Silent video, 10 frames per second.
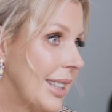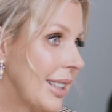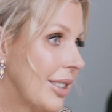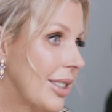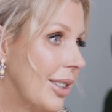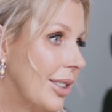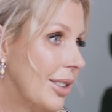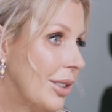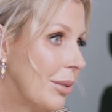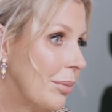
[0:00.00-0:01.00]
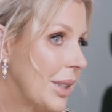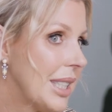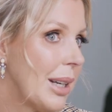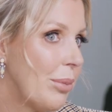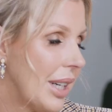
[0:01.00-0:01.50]
they're concerned. But
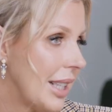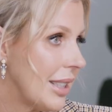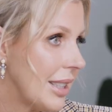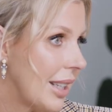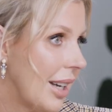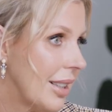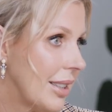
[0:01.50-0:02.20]
someone has to start